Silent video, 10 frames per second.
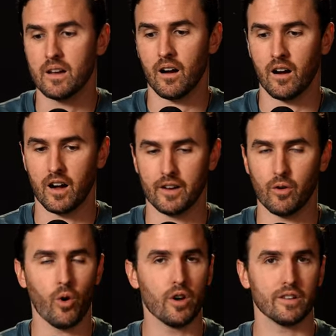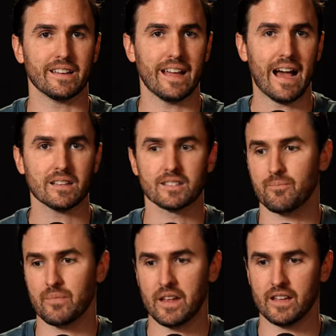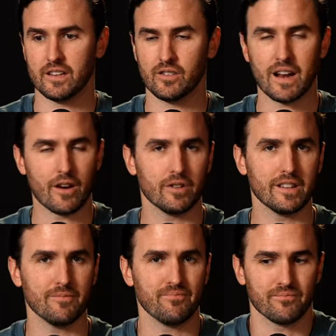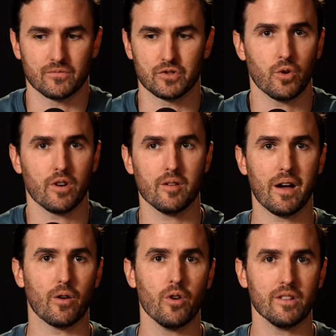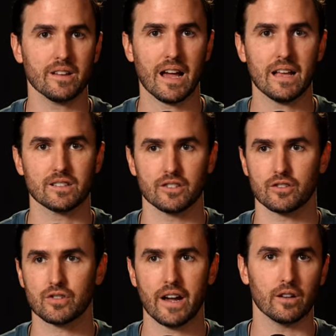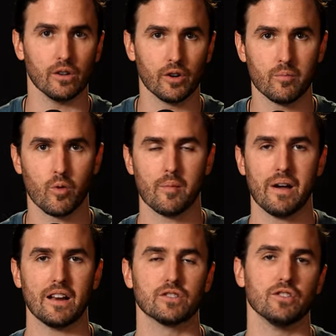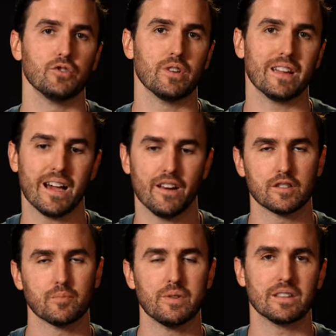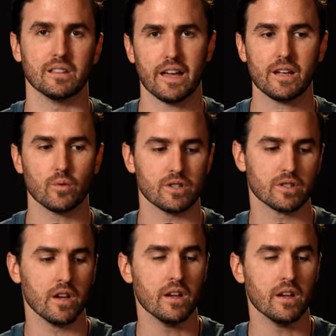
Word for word: on oil and gas, and you're not really sure about oil and gas, and you're trying to learn more about it so that you can kind of speak the language